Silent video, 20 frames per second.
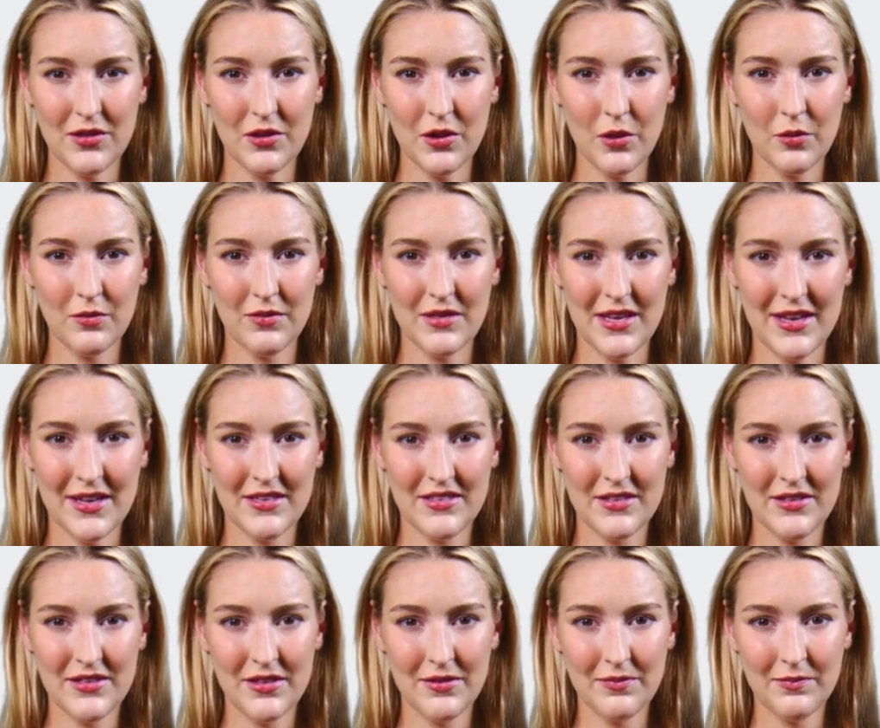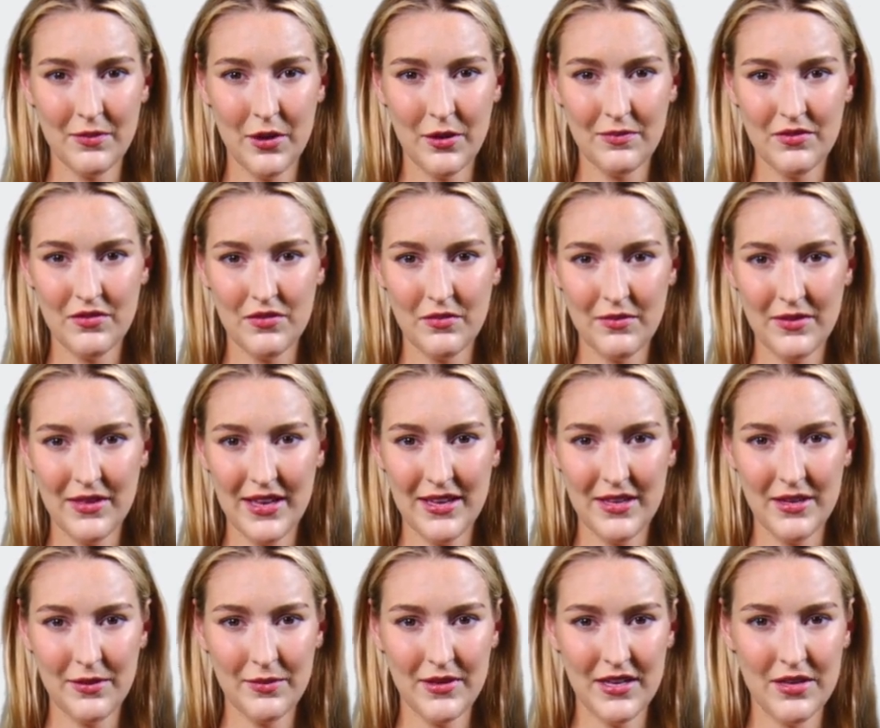cold cases involves
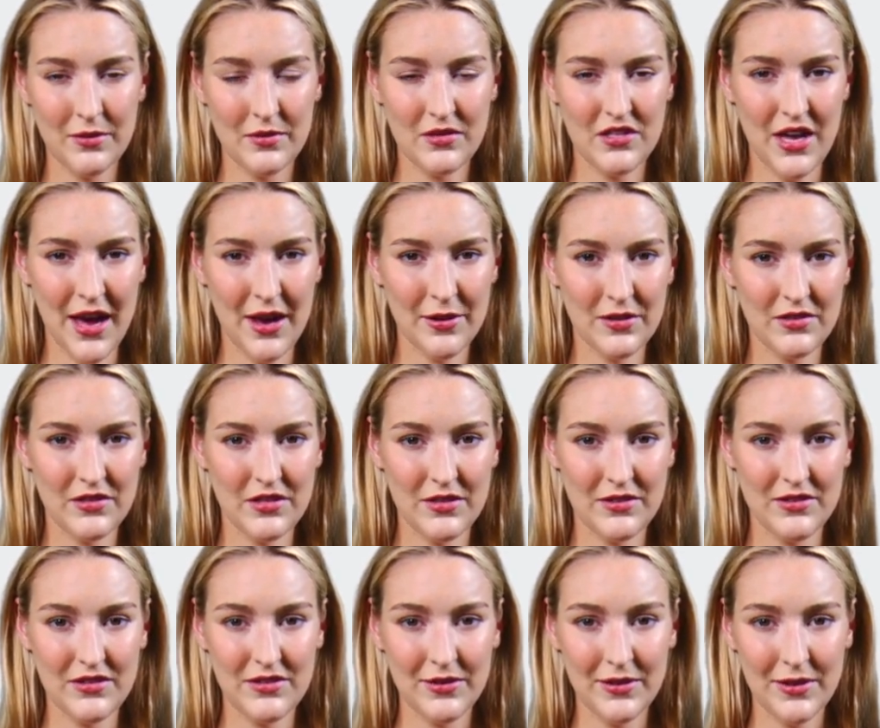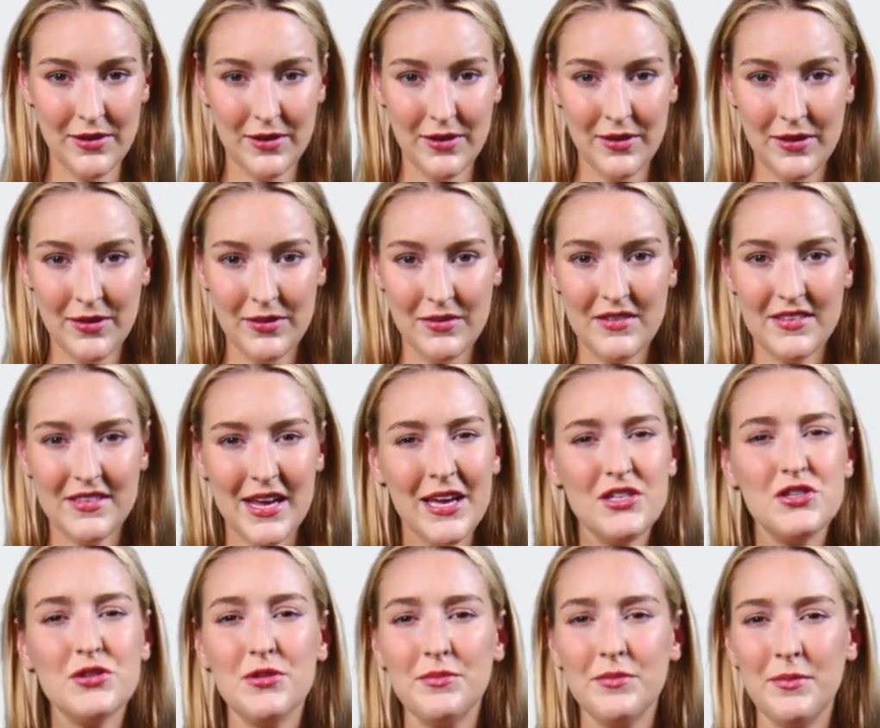unique legal challenges.
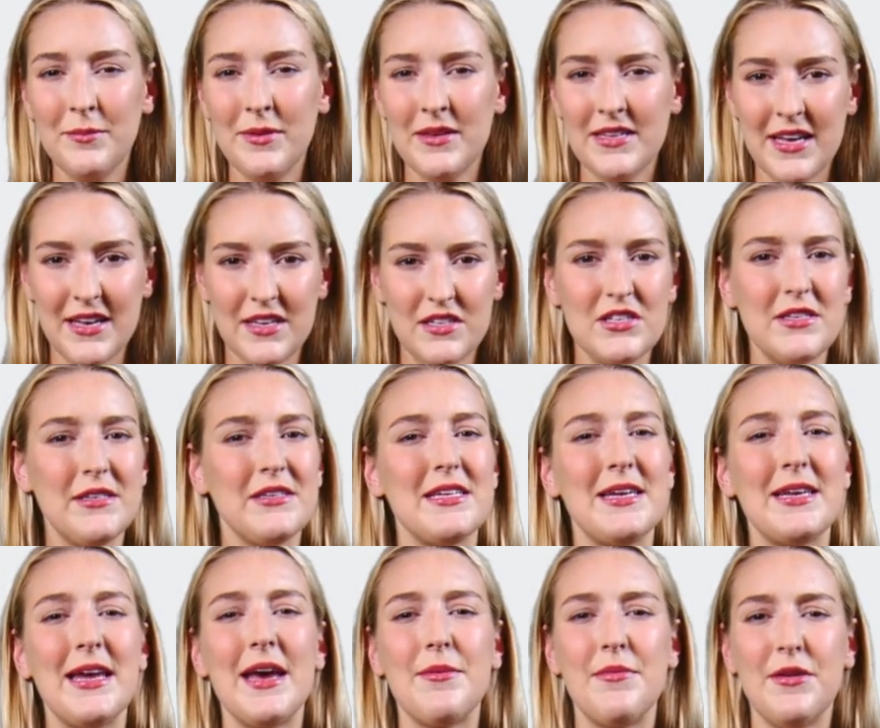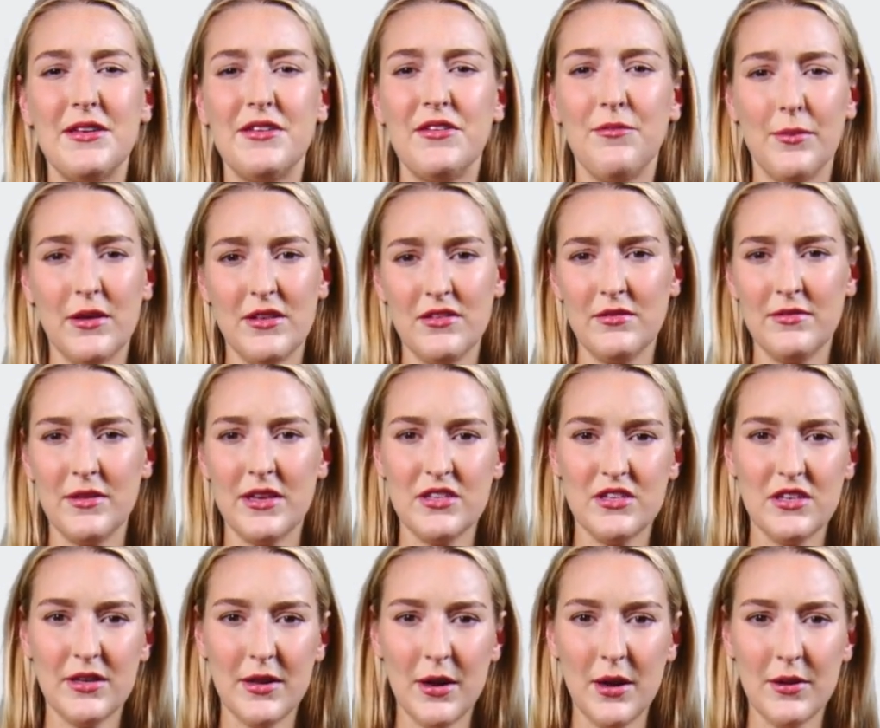Statute of limitations and evidence
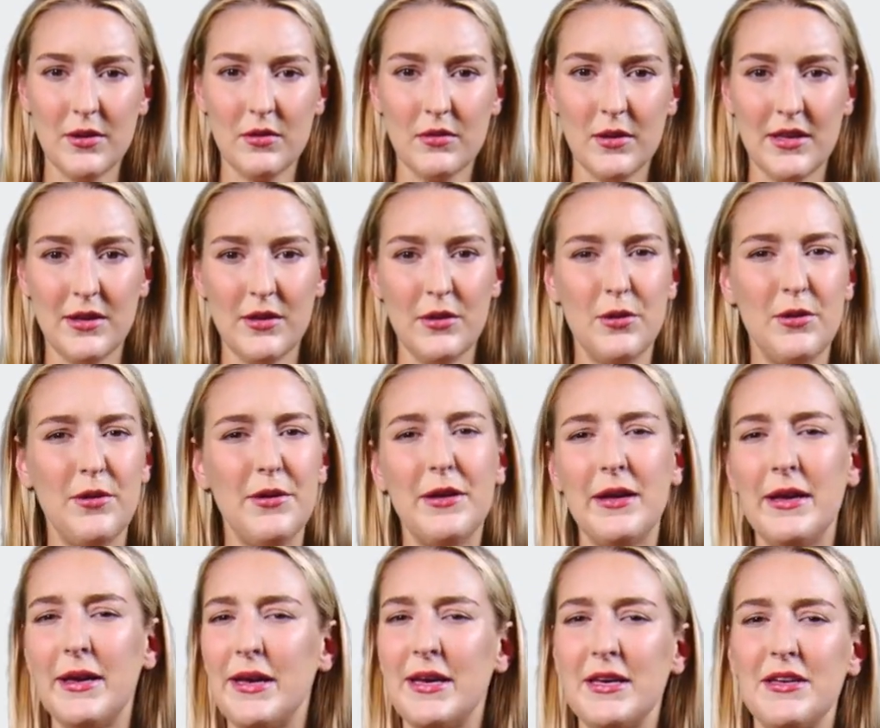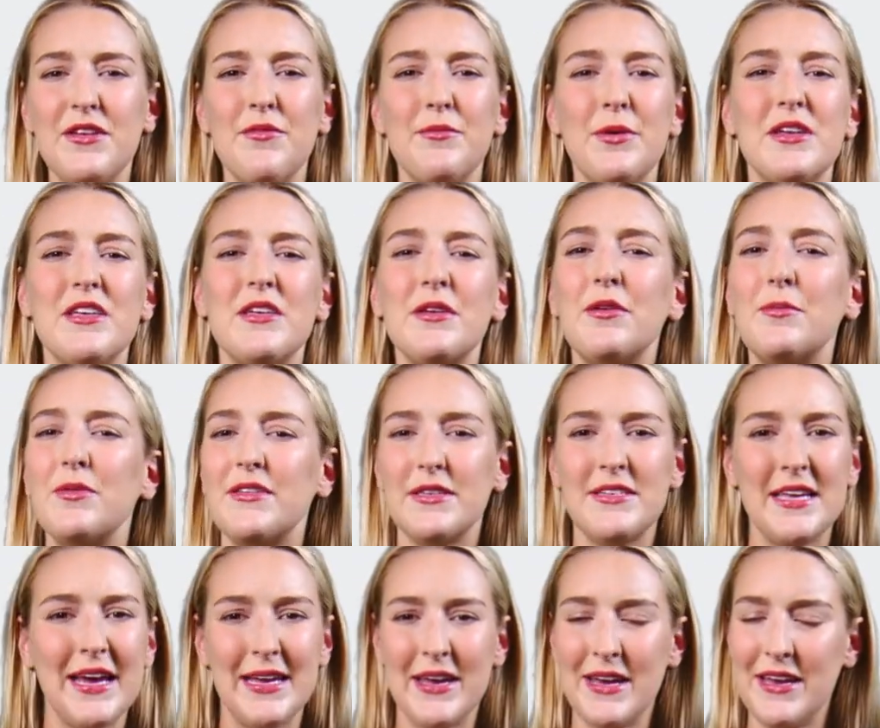preservation are critical, especially with
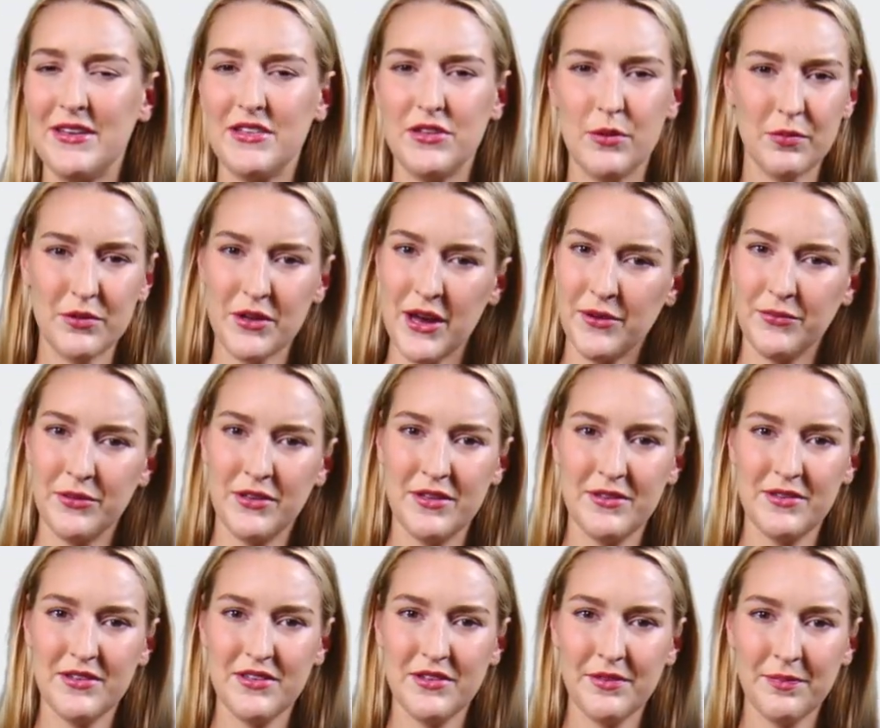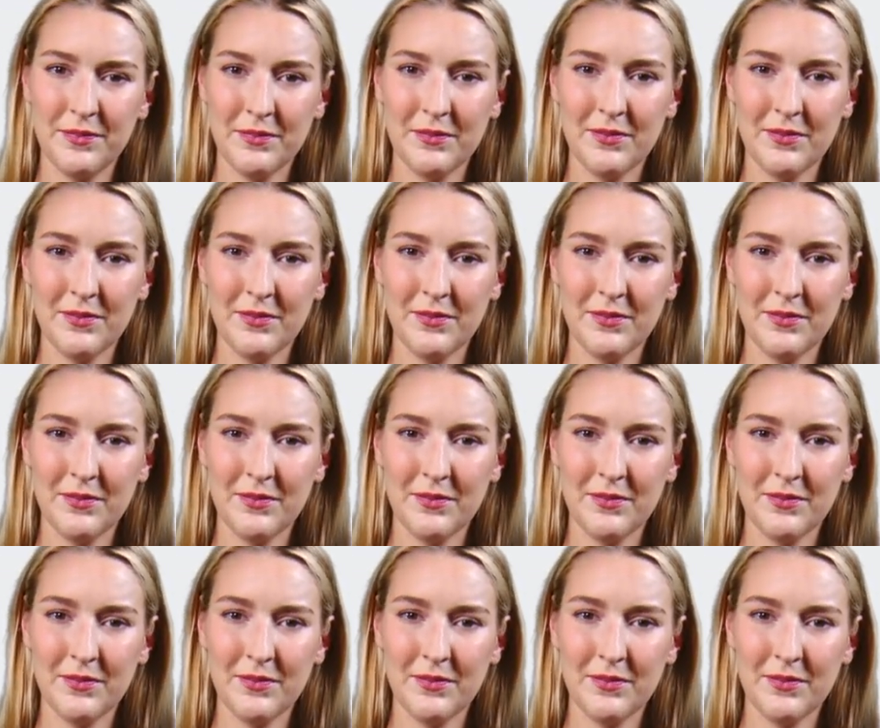decades-old evidence.